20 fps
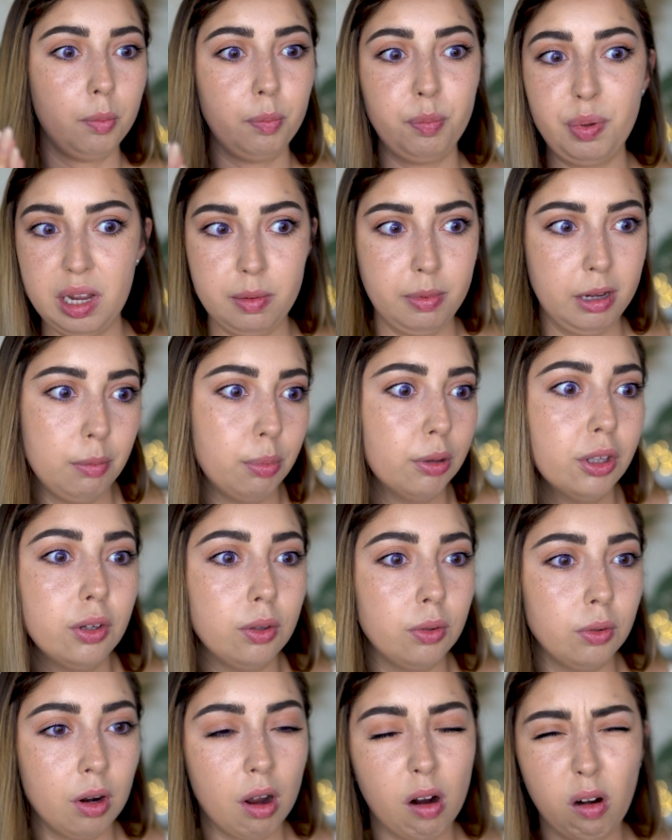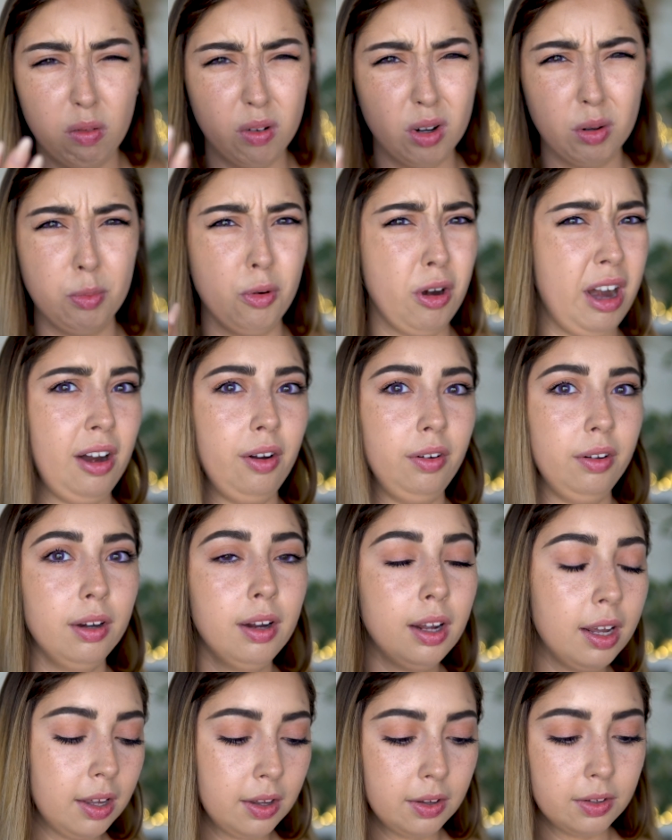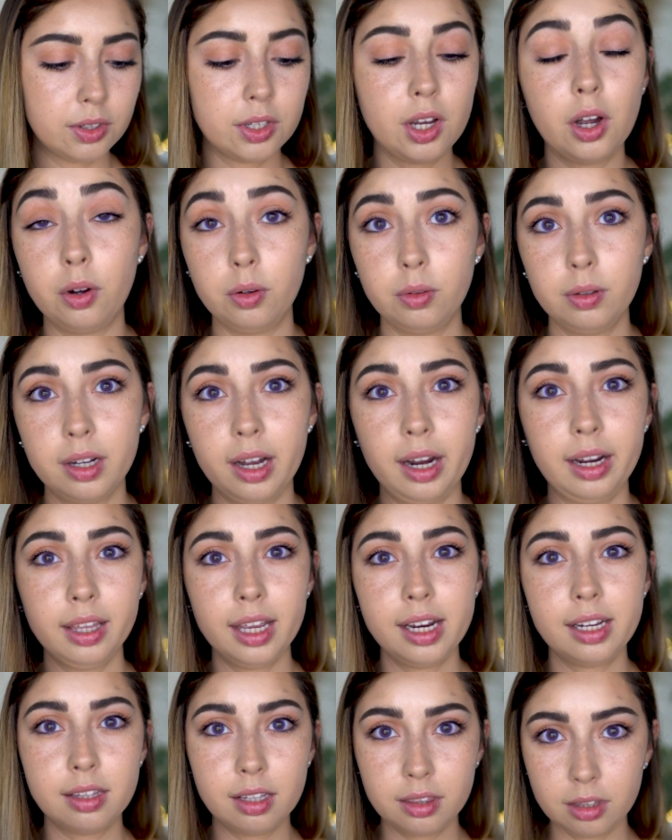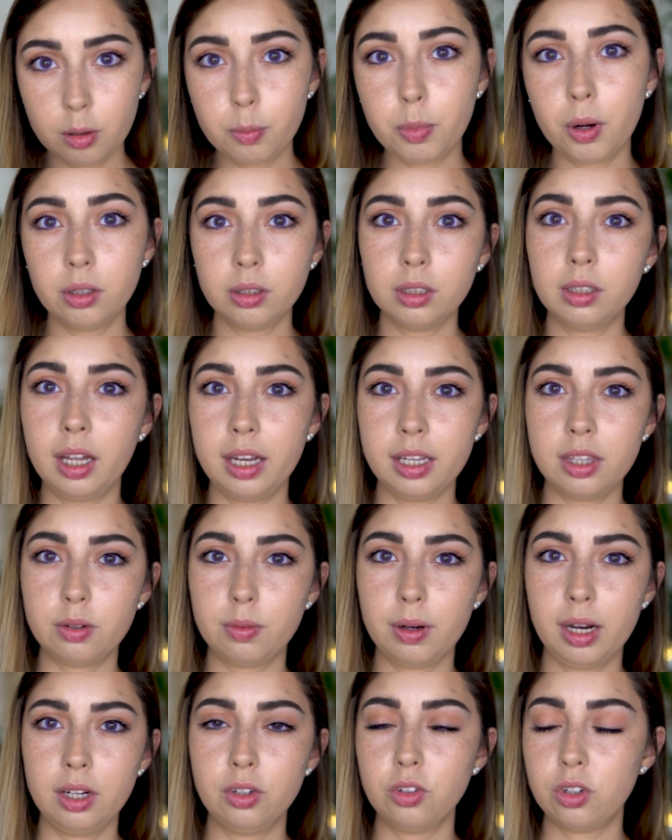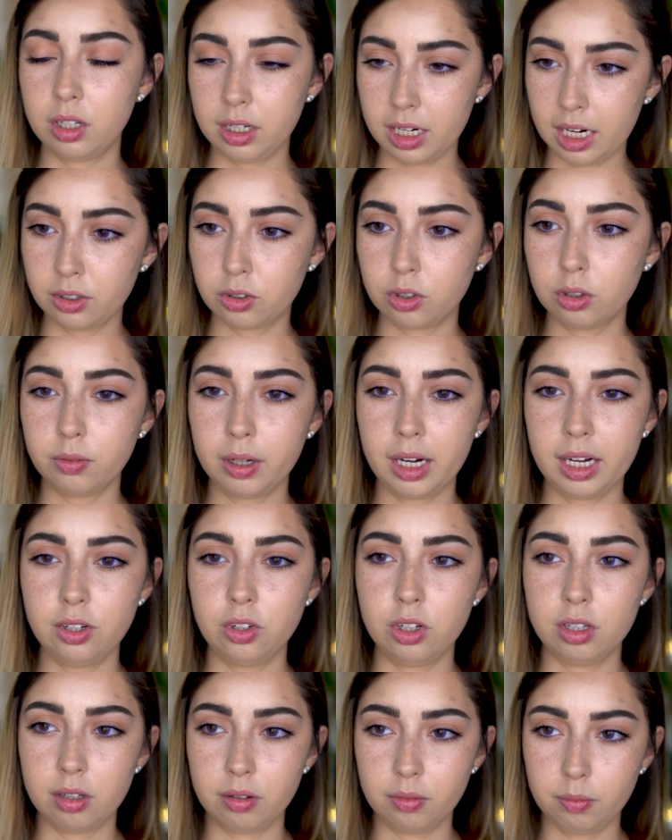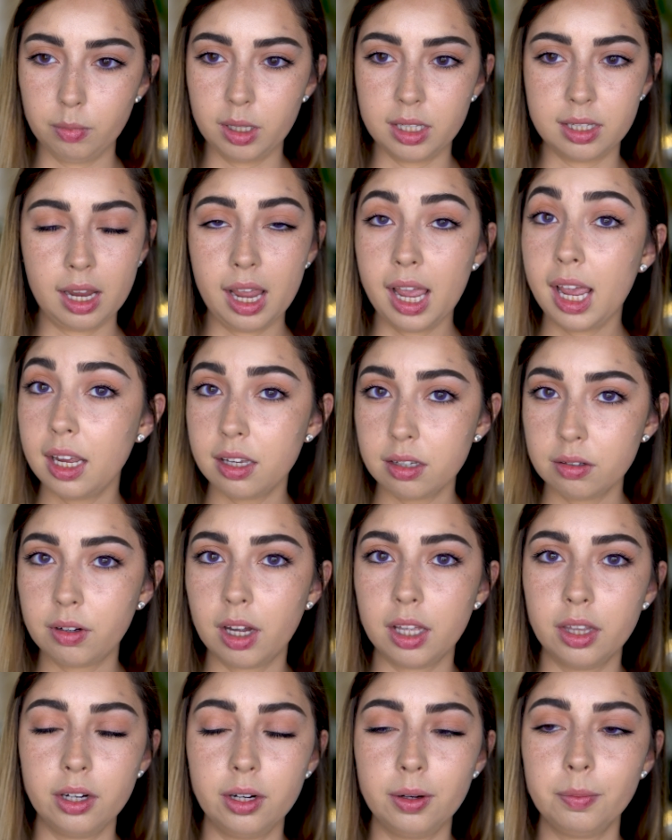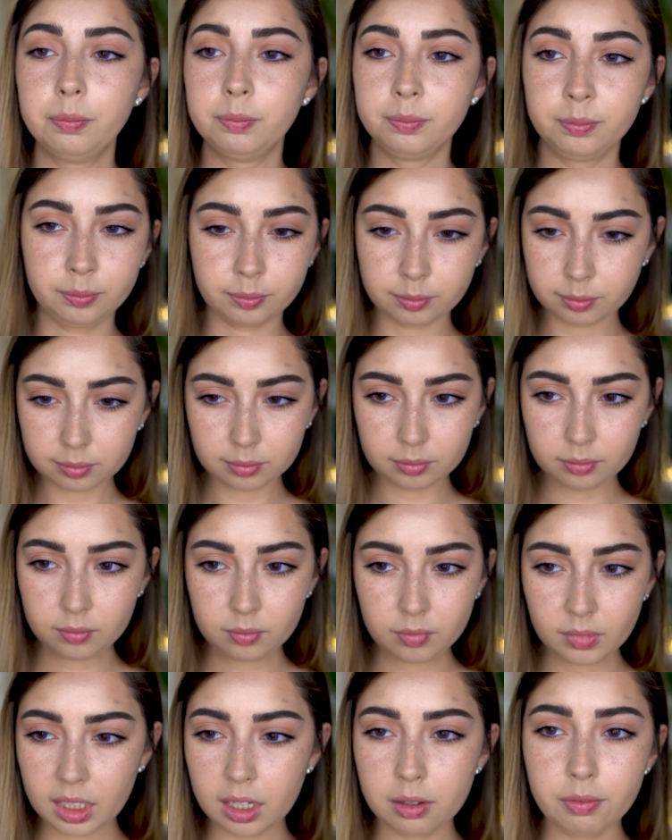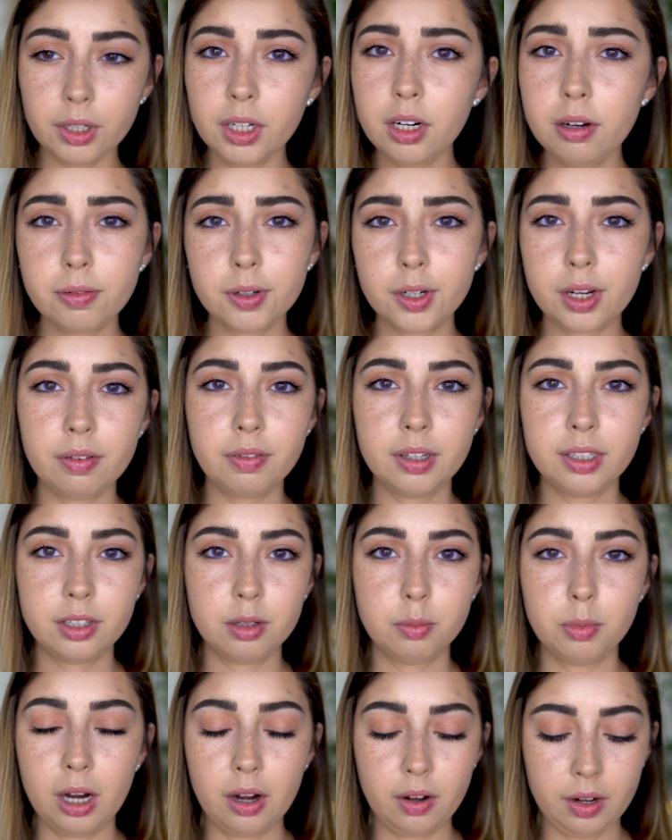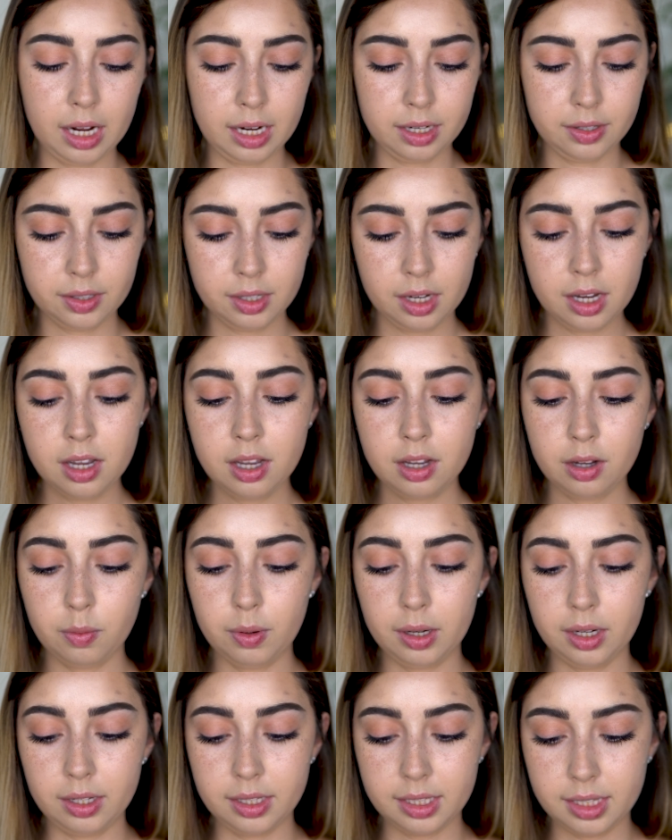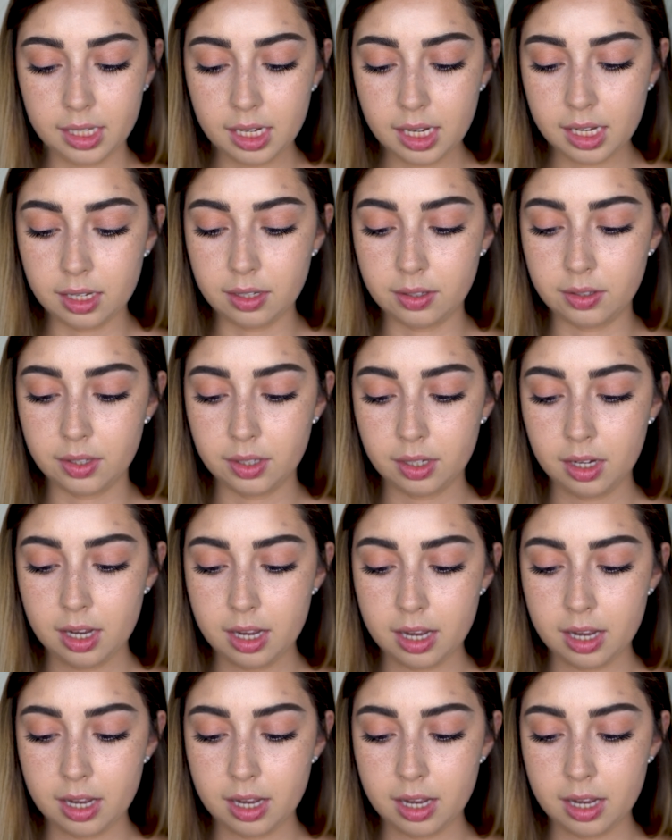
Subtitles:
baby blue over brown. So I like that their Polar Lights range, the natural range, is a haze of color, very forgiving to brown eyes, whereas these